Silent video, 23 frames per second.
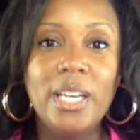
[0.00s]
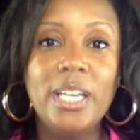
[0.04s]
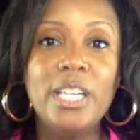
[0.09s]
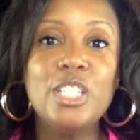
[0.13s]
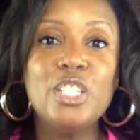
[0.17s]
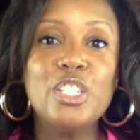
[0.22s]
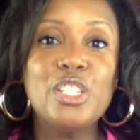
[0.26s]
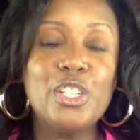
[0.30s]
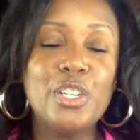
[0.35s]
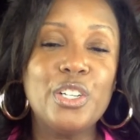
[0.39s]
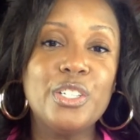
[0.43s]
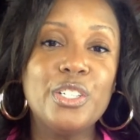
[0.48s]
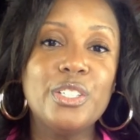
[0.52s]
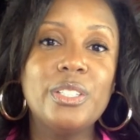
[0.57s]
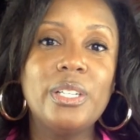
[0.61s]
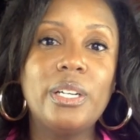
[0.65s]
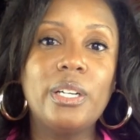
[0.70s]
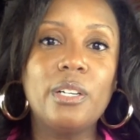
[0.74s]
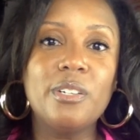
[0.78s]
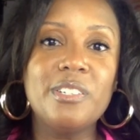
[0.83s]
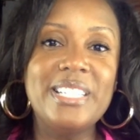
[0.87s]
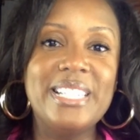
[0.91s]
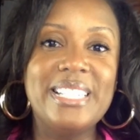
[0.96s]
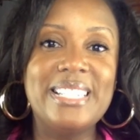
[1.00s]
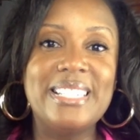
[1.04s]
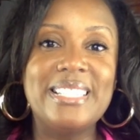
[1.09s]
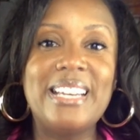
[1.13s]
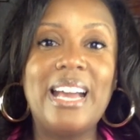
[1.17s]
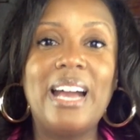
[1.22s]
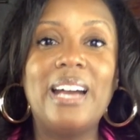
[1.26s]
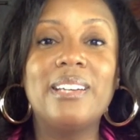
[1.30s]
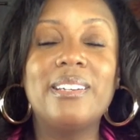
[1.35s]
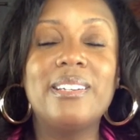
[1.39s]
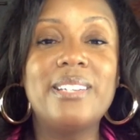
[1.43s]
in turn
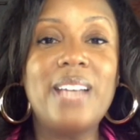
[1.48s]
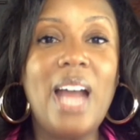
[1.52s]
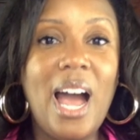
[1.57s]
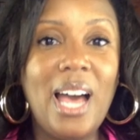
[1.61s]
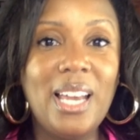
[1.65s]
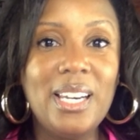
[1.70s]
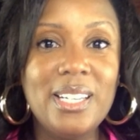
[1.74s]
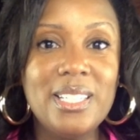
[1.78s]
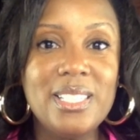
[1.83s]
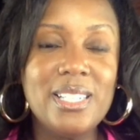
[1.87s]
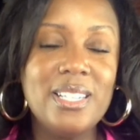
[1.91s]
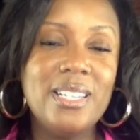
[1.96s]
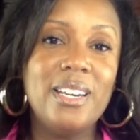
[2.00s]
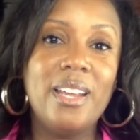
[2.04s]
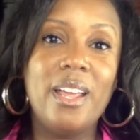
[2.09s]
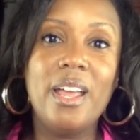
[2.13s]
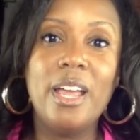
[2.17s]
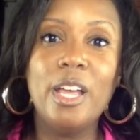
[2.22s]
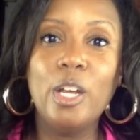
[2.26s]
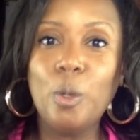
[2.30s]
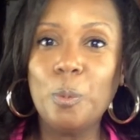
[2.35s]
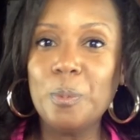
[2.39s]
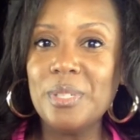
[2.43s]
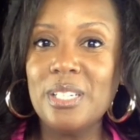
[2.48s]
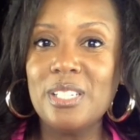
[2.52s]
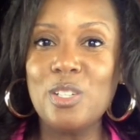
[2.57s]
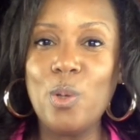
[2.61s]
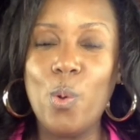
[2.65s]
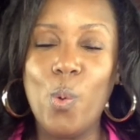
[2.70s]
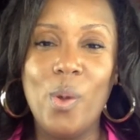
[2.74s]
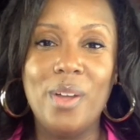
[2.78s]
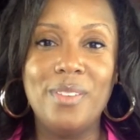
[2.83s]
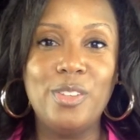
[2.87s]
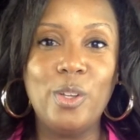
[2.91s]
increasing our knowledge, and it helps us
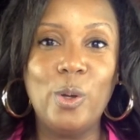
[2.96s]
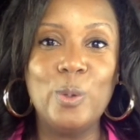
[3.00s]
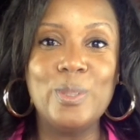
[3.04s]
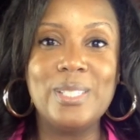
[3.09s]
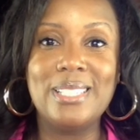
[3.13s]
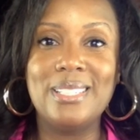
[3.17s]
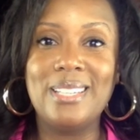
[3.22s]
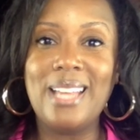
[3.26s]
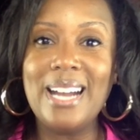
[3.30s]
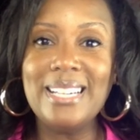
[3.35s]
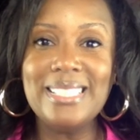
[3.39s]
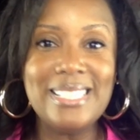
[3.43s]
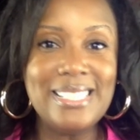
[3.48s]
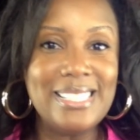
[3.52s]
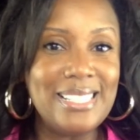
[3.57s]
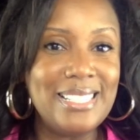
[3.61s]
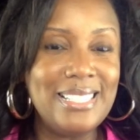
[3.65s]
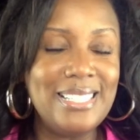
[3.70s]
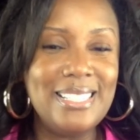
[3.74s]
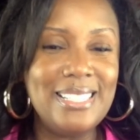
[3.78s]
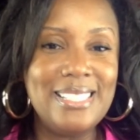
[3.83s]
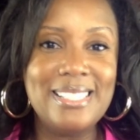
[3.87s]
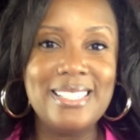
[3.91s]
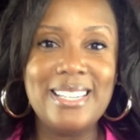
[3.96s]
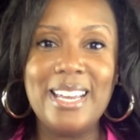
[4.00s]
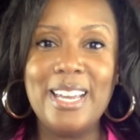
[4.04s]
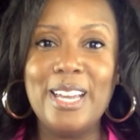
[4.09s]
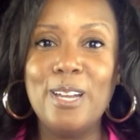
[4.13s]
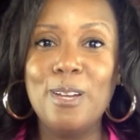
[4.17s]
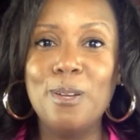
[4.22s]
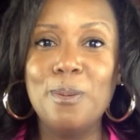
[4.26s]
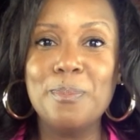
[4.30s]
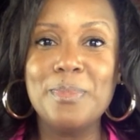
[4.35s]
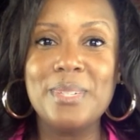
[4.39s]
on those licensing
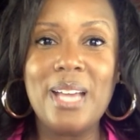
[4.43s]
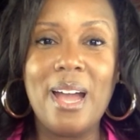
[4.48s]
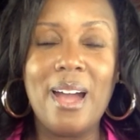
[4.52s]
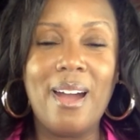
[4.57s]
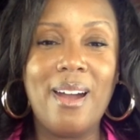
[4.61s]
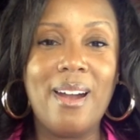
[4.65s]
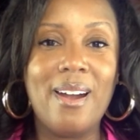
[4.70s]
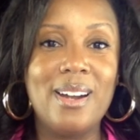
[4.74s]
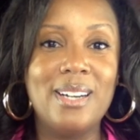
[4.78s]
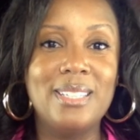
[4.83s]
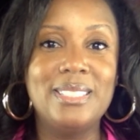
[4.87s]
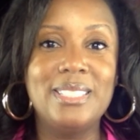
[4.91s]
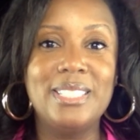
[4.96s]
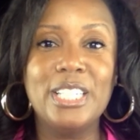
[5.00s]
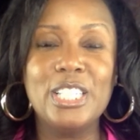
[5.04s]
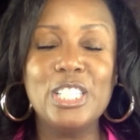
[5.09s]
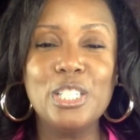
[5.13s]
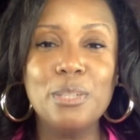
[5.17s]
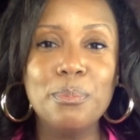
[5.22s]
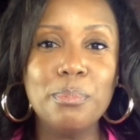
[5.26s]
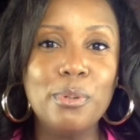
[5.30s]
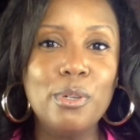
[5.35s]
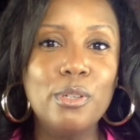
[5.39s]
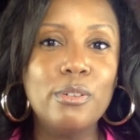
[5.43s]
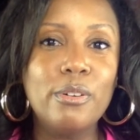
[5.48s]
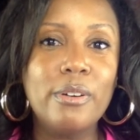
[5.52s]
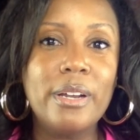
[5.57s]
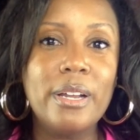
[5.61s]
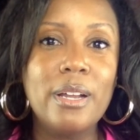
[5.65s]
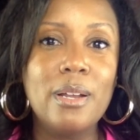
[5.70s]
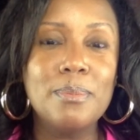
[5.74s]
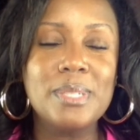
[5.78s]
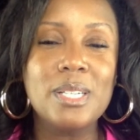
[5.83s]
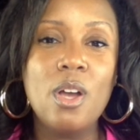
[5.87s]
exams, our addiction
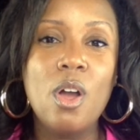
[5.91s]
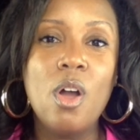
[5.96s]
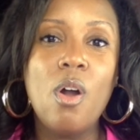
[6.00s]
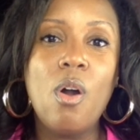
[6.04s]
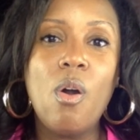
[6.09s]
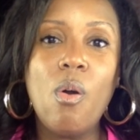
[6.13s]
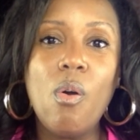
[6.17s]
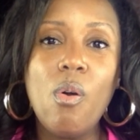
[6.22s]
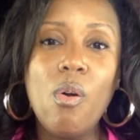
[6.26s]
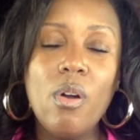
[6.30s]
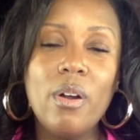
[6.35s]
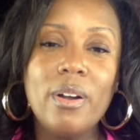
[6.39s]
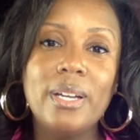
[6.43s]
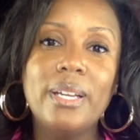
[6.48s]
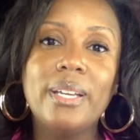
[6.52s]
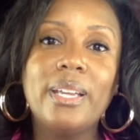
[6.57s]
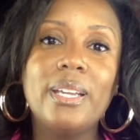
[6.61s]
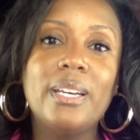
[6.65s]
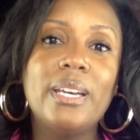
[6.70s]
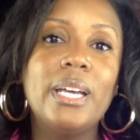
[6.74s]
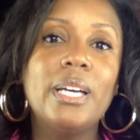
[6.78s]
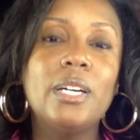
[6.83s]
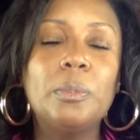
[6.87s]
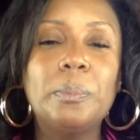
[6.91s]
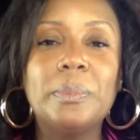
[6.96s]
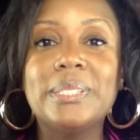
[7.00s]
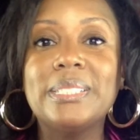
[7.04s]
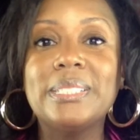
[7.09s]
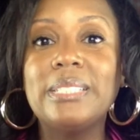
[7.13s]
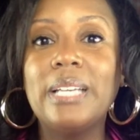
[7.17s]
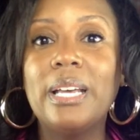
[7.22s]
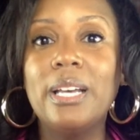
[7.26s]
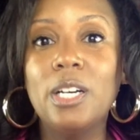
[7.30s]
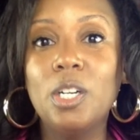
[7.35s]
programs, or it can help
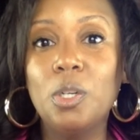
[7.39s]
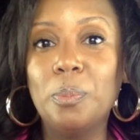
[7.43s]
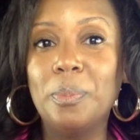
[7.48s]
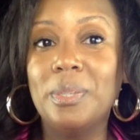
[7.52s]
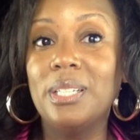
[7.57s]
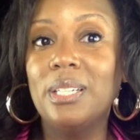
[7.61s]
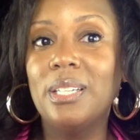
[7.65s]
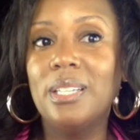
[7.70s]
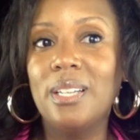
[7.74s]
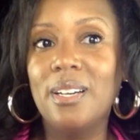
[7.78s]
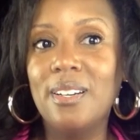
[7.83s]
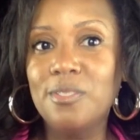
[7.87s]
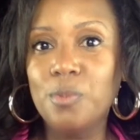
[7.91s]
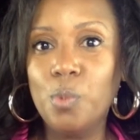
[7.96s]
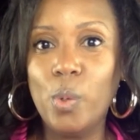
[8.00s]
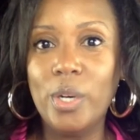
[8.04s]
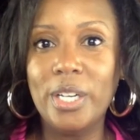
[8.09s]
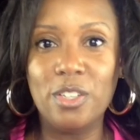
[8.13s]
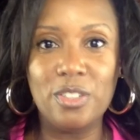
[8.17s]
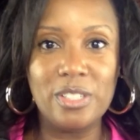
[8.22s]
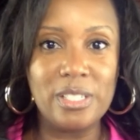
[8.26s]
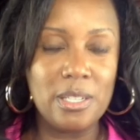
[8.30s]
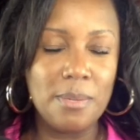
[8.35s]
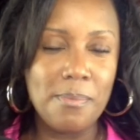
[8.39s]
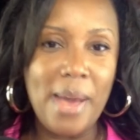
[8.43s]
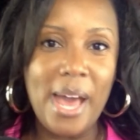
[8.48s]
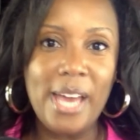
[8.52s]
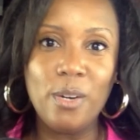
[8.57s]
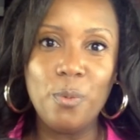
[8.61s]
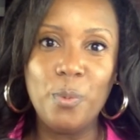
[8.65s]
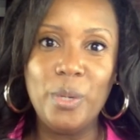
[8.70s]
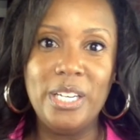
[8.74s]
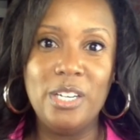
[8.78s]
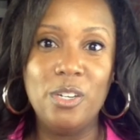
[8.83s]
us help a loved one or
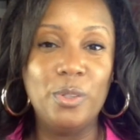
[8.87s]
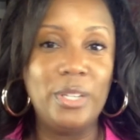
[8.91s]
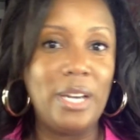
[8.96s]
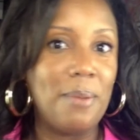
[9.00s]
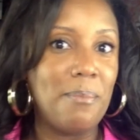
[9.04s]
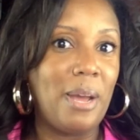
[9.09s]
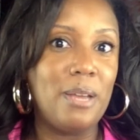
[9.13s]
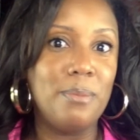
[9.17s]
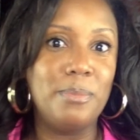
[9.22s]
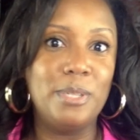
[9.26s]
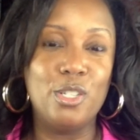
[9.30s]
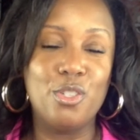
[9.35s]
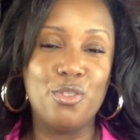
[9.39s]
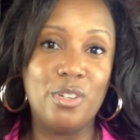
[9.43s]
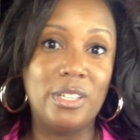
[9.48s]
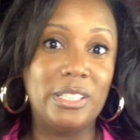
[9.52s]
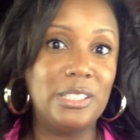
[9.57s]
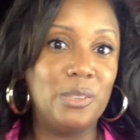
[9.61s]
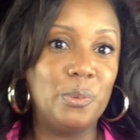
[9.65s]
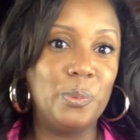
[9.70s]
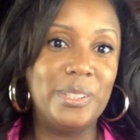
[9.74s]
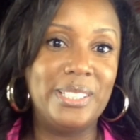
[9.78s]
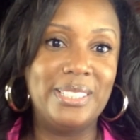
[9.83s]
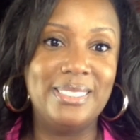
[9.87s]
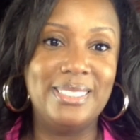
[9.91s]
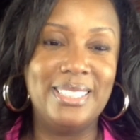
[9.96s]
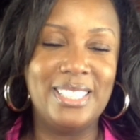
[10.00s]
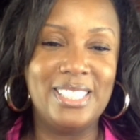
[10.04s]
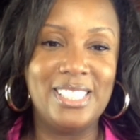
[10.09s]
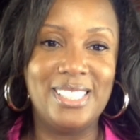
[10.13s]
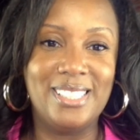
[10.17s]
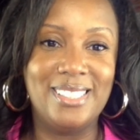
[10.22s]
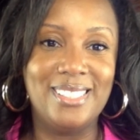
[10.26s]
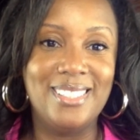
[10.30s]
somebody we know that might be struggling with
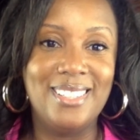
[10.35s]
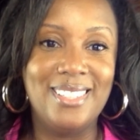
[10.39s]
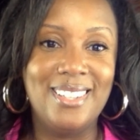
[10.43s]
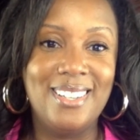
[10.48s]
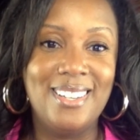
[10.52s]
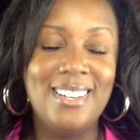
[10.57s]
addiction.